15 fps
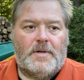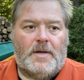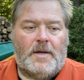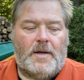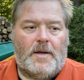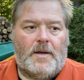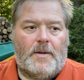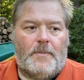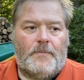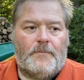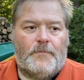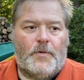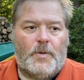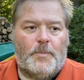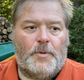
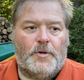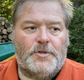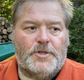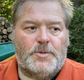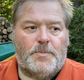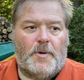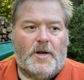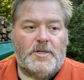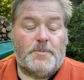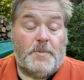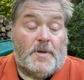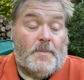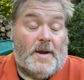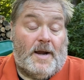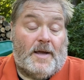for the purchase price,
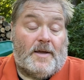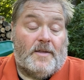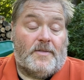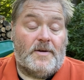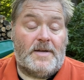but you may not get